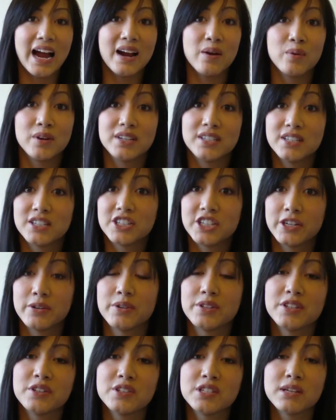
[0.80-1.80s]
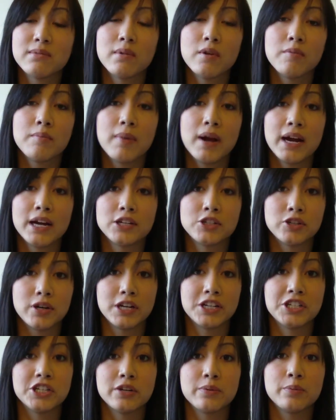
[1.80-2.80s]
wanted to share with you some of my dry
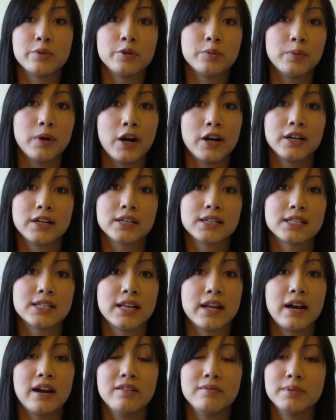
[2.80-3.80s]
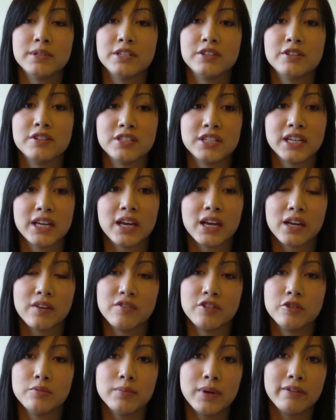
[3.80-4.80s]
shampoo products that I've been using and give
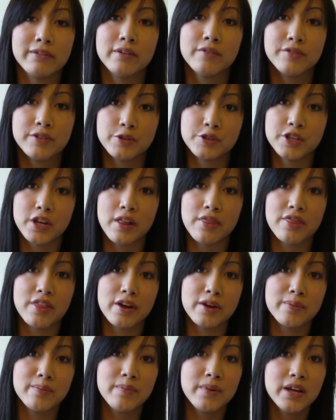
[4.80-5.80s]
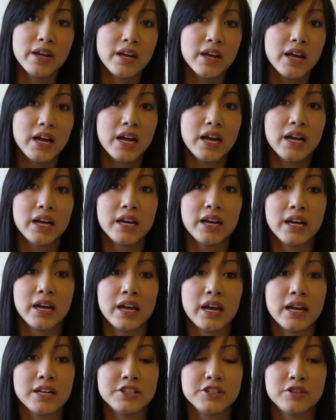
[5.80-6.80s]
you my reviews on them.
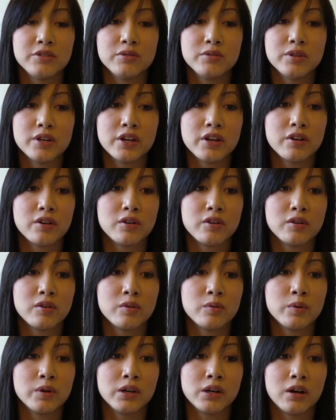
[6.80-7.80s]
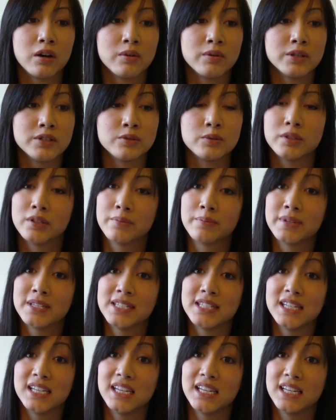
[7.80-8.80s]
As you know, we're always really
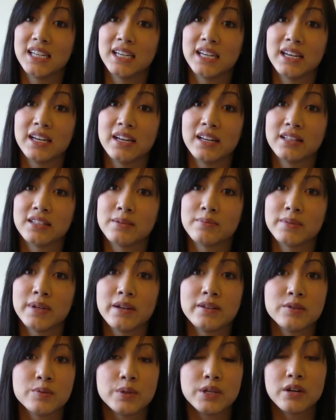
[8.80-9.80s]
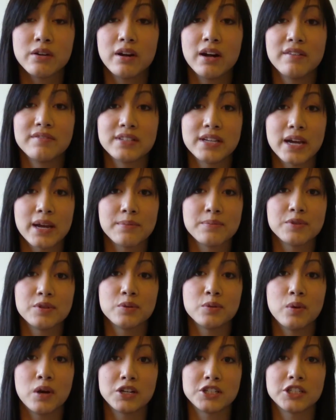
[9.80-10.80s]
busy and sometimes we don't have time to
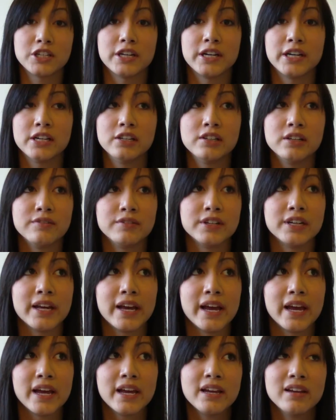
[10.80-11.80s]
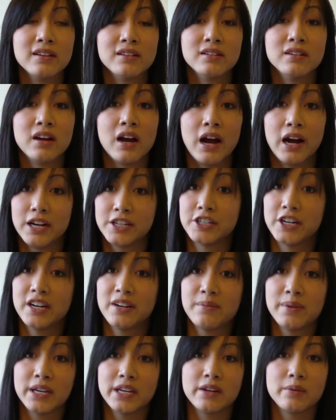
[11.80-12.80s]
wash our hair every day. I try to
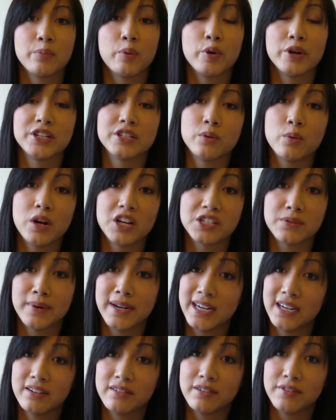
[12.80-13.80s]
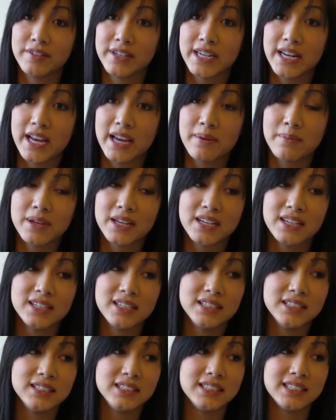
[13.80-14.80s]
make it a point to wash my hair every day
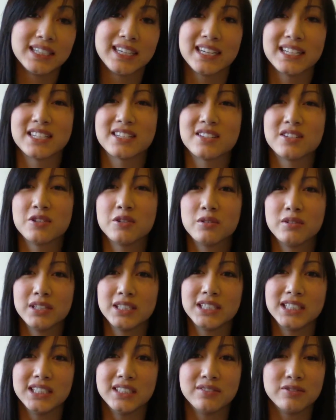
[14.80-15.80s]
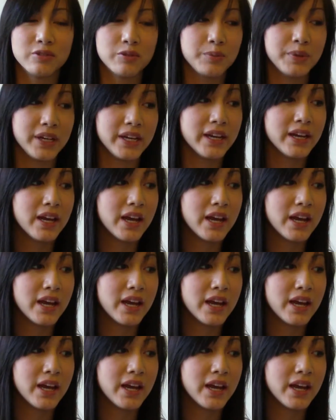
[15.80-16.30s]
because it gets too greasy for me.